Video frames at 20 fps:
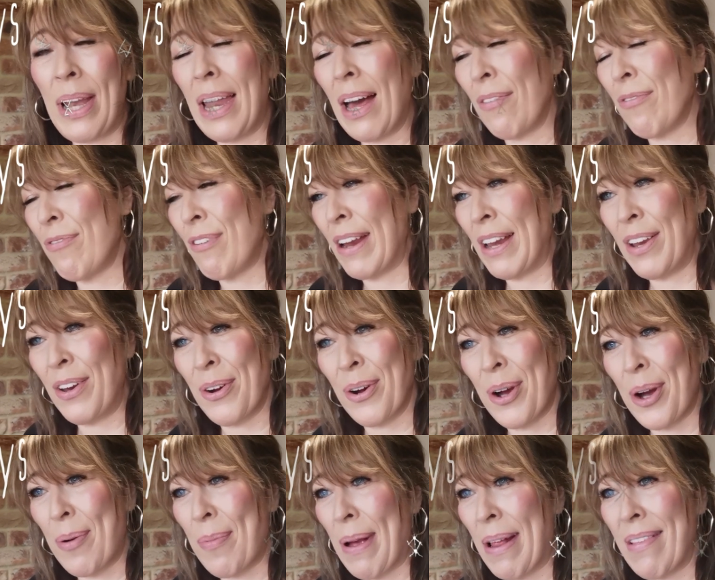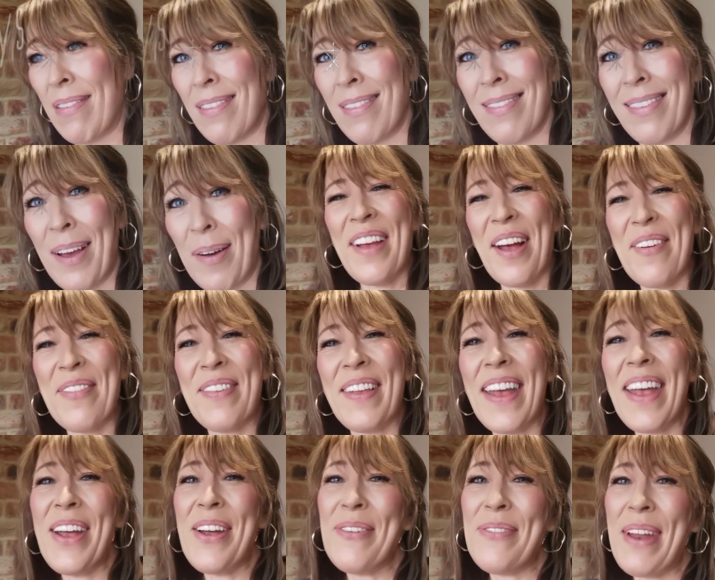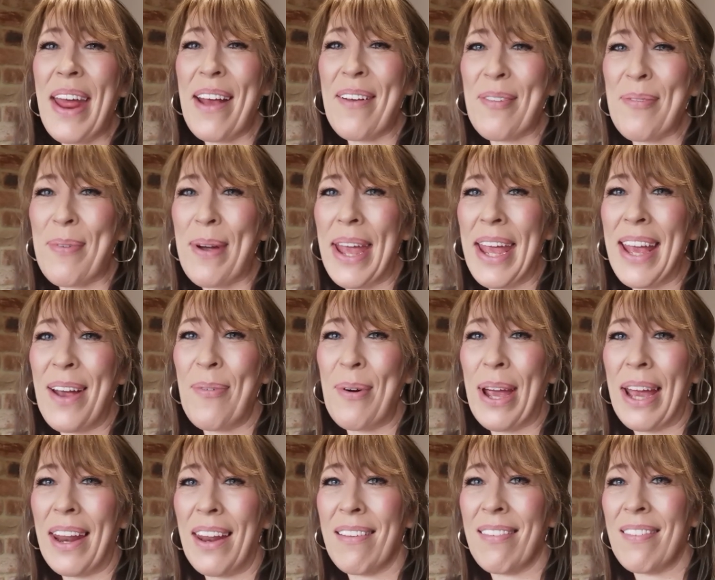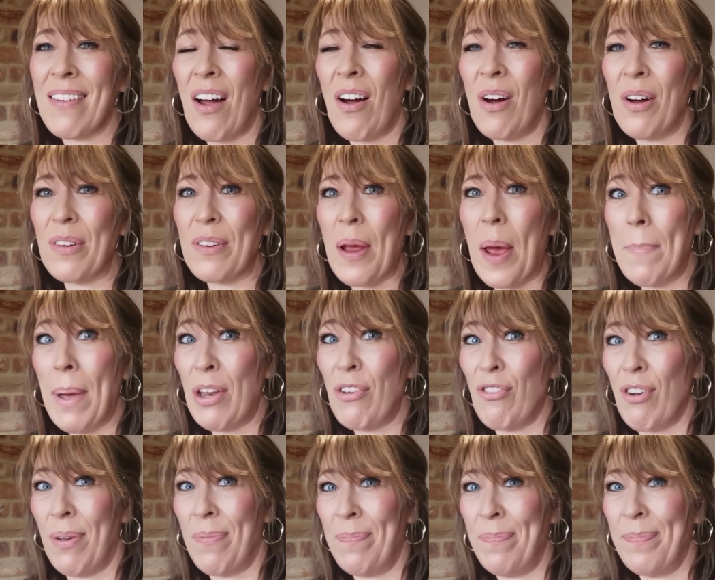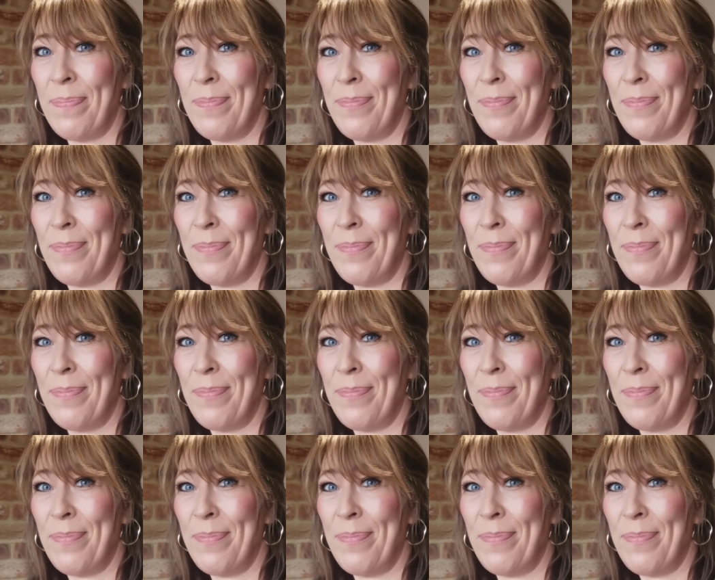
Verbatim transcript: we love reading your comments. So see you next week. We're going to start bedroom